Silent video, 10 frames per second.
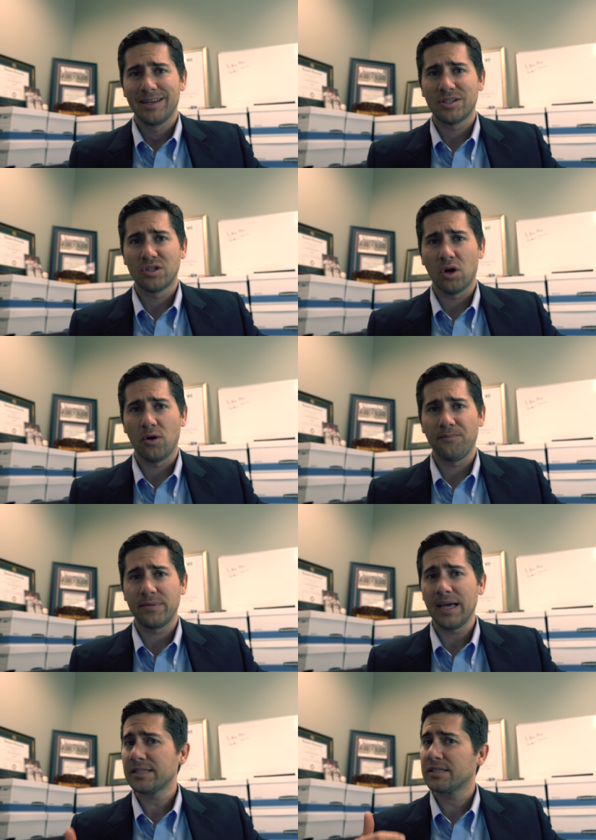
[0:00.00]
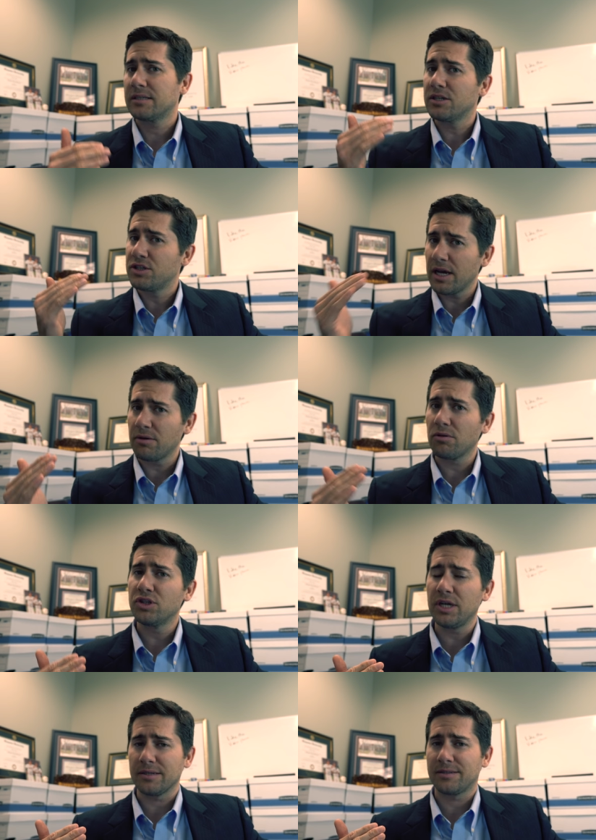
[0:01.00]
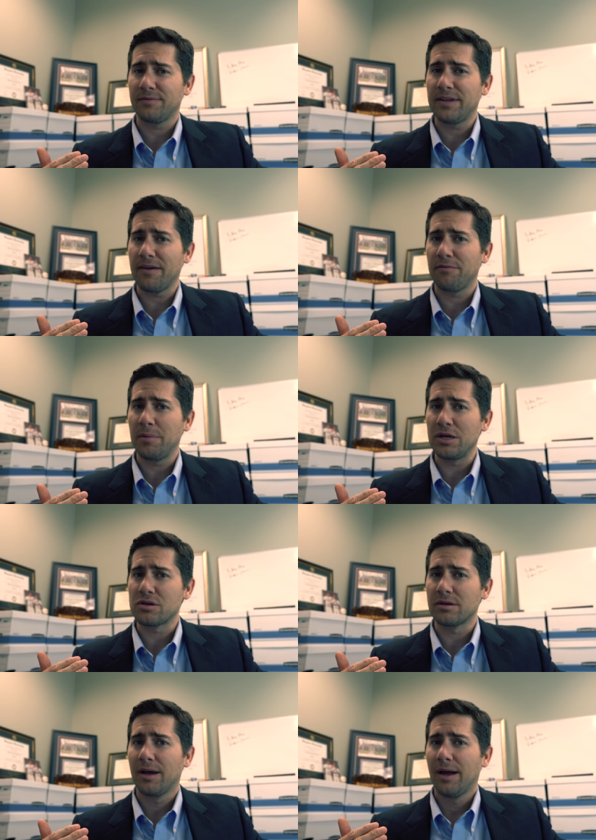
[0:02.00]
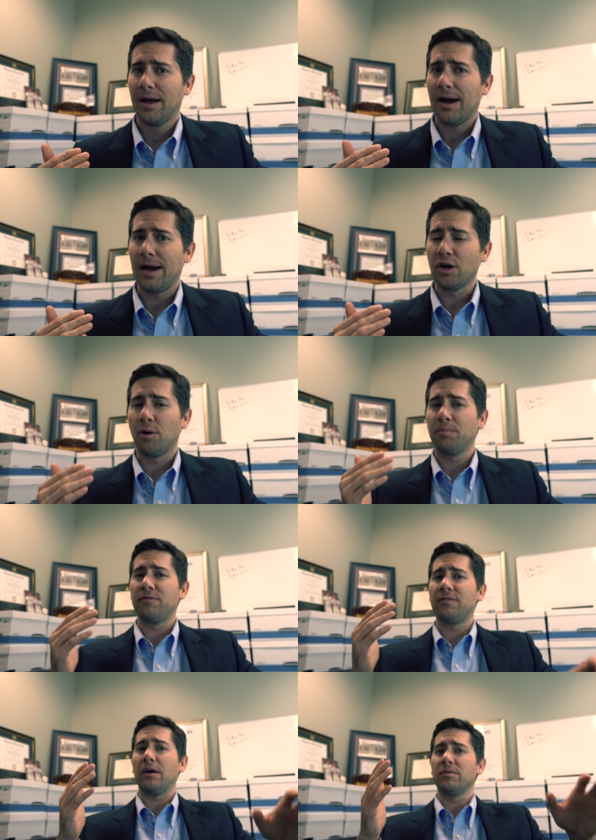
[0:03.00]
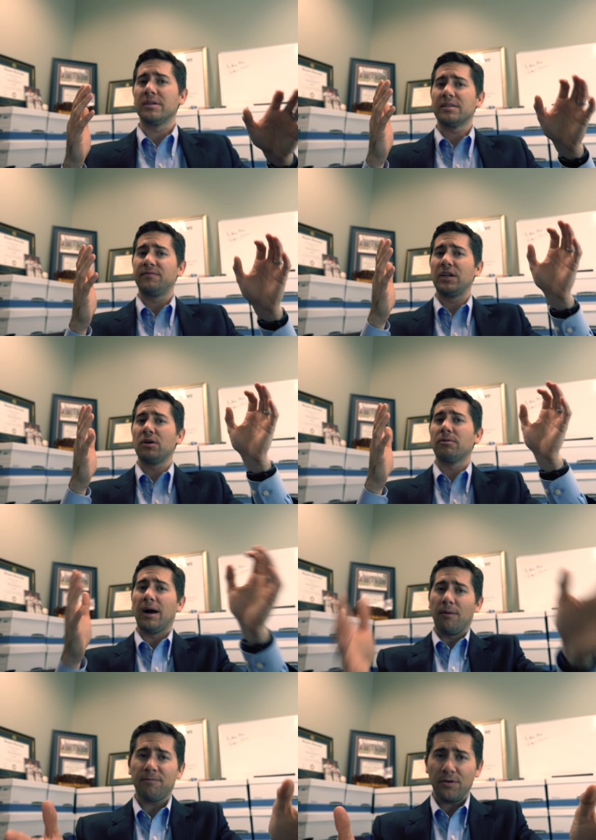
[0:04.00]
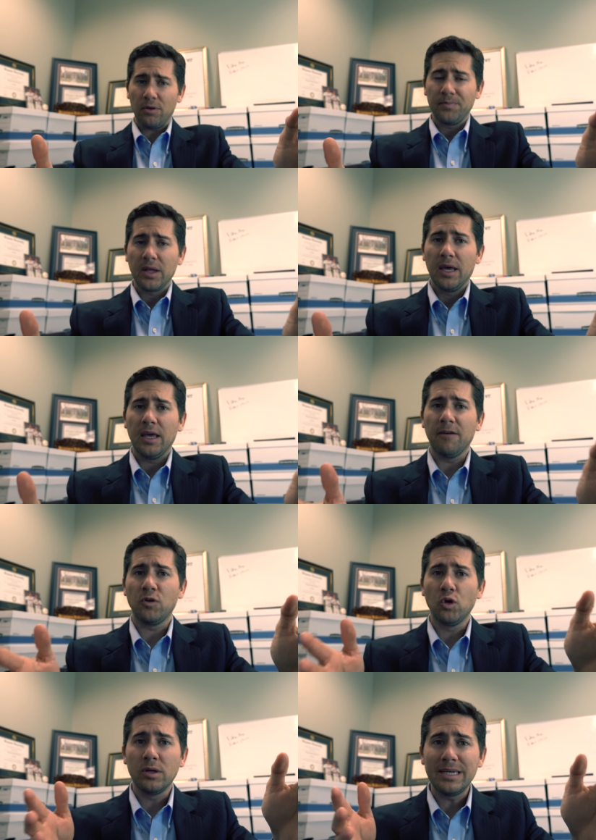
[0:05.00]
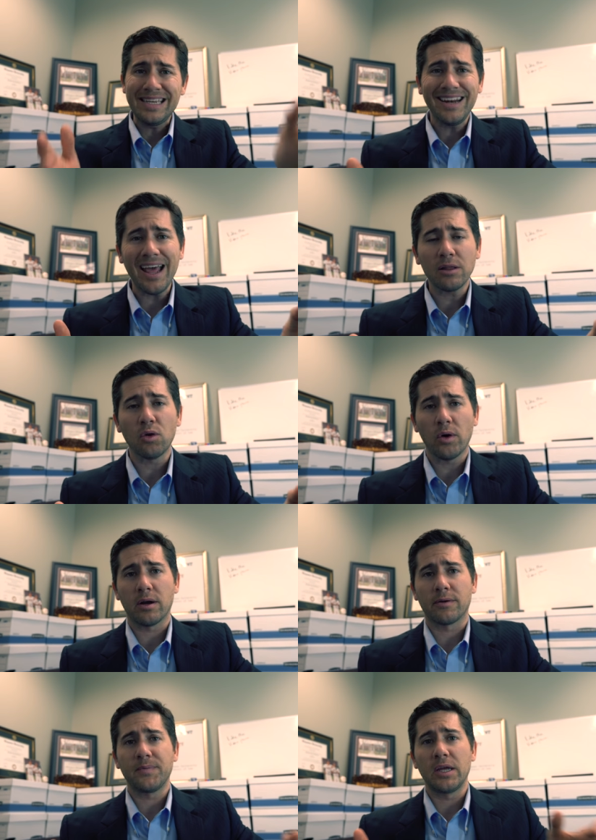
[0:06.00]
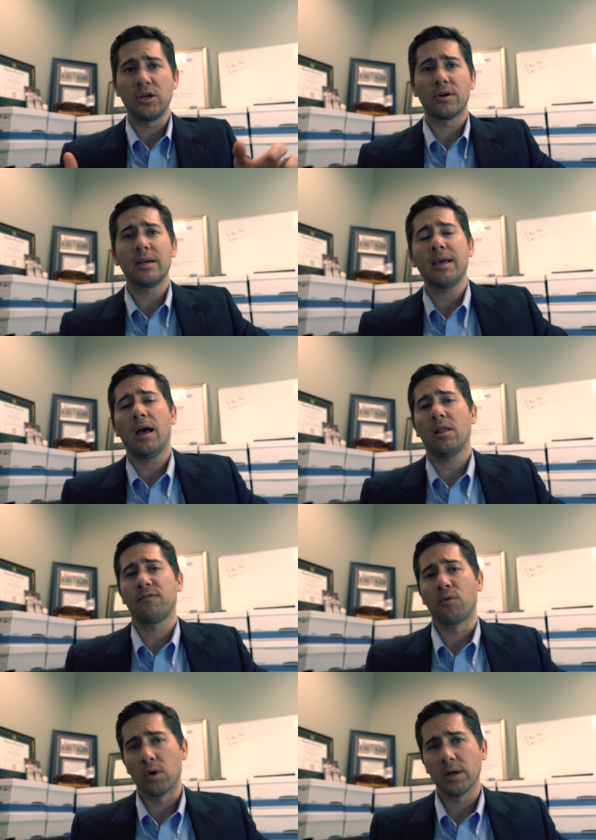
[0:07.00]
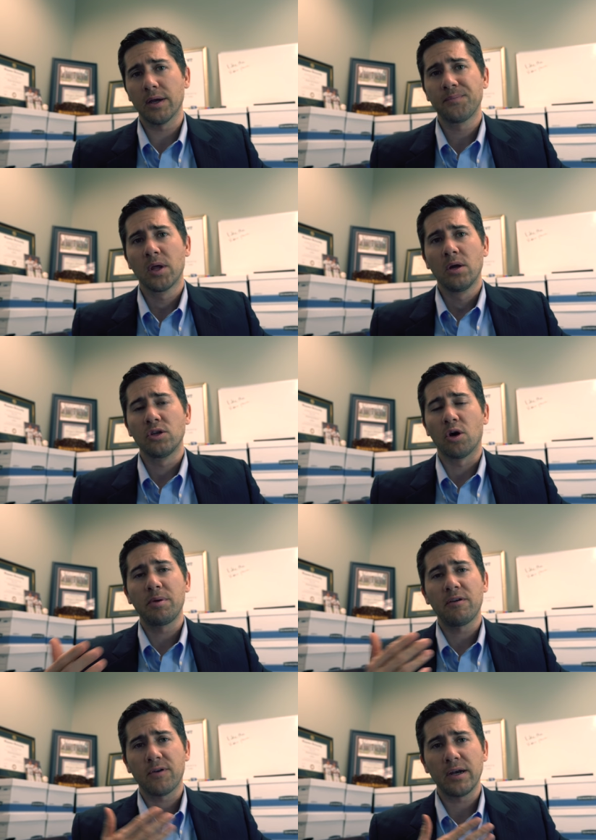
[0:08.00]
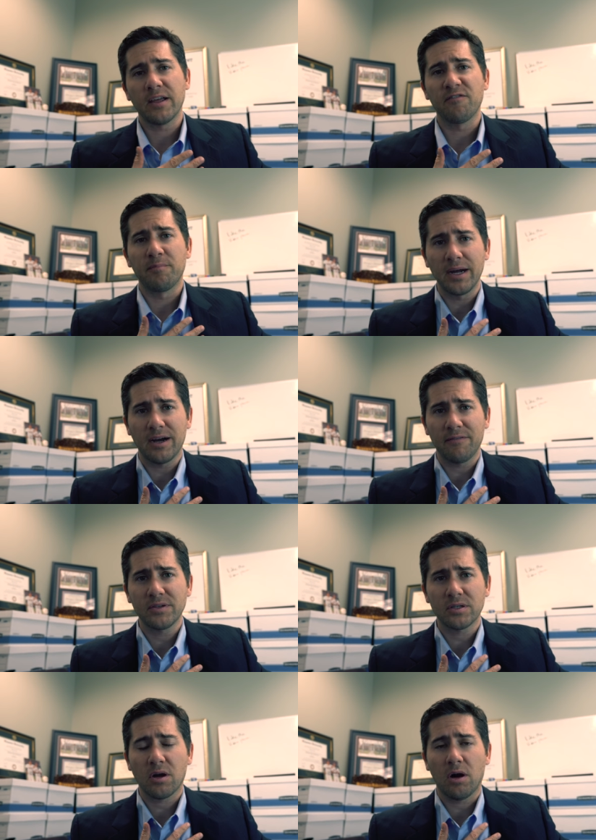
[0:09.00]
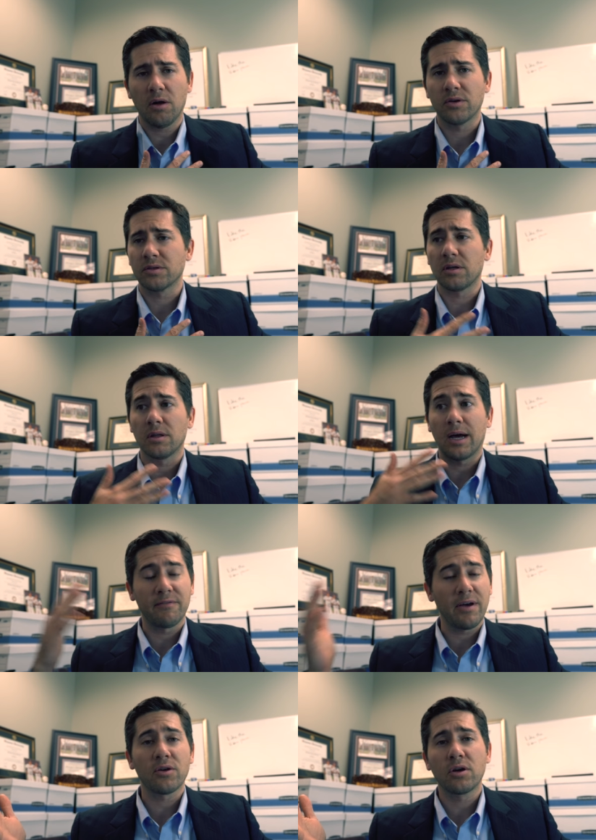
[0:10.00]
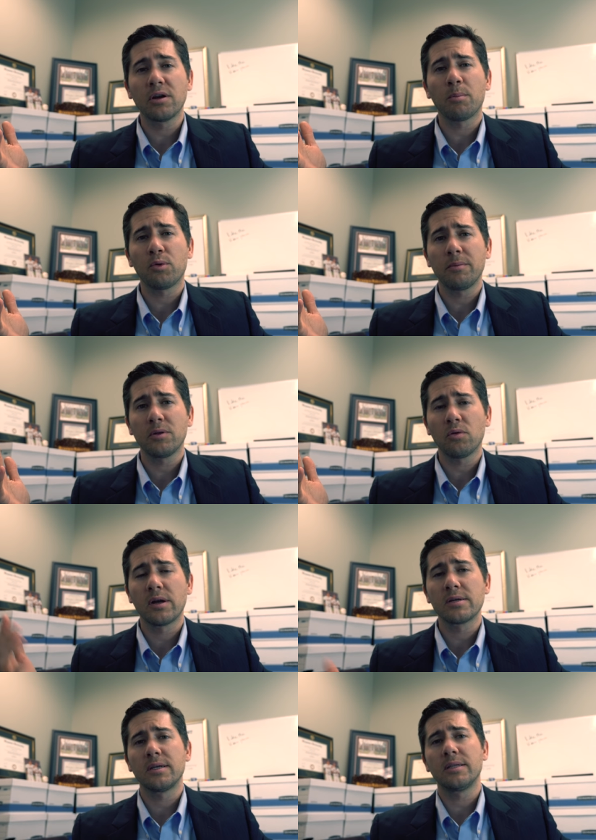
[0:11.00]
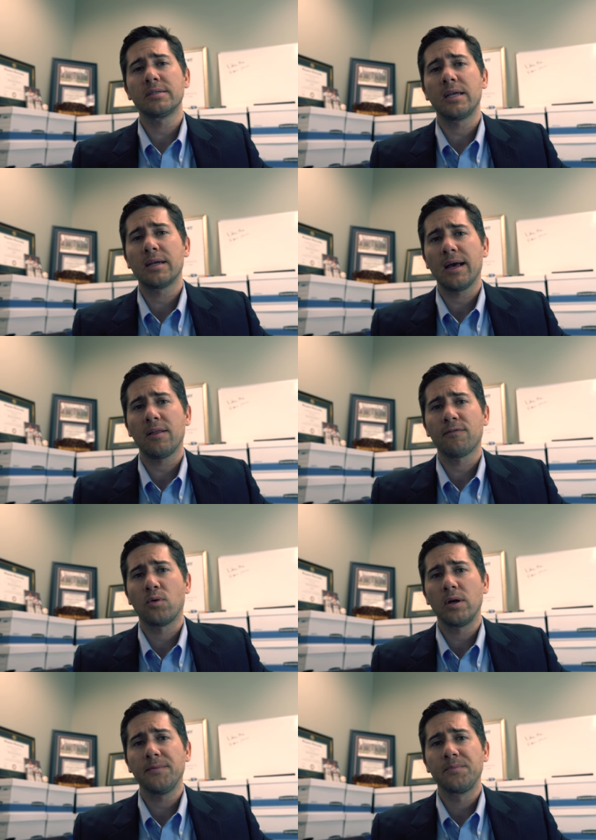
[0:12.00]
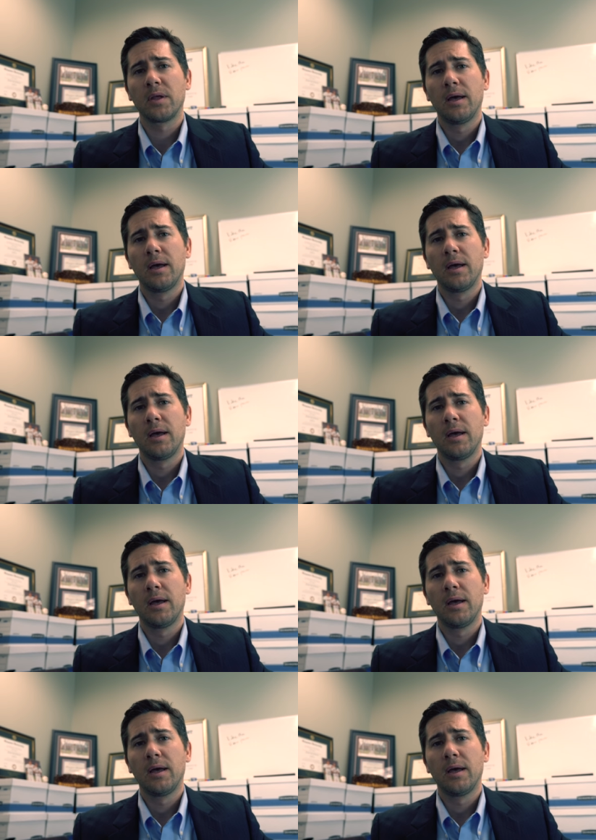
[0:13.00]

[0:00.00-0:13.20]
So that's the general gist of defamation. I hope you found this video helpful. If you need a lawyer and you're in California, don't be afraid to give my office a call. There's a lot of other good employment lawyers in the state of California.